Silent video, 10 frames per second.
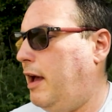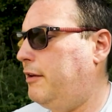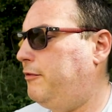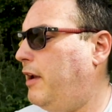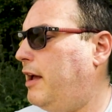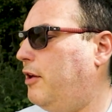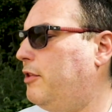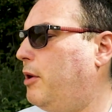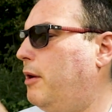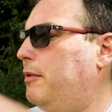hand flat
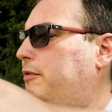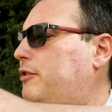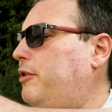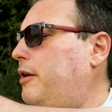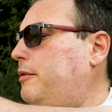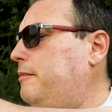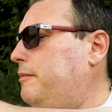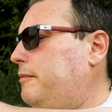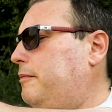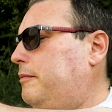on the bottom of the drone,
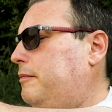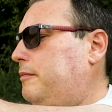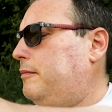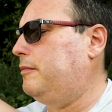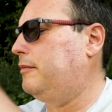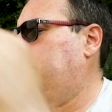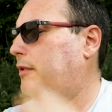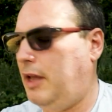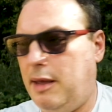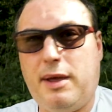
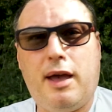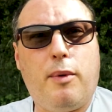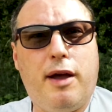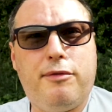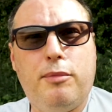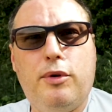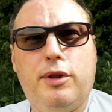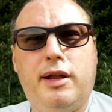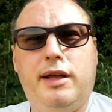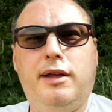keeping it away from all
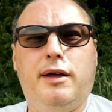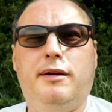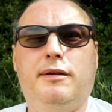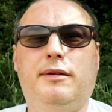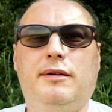the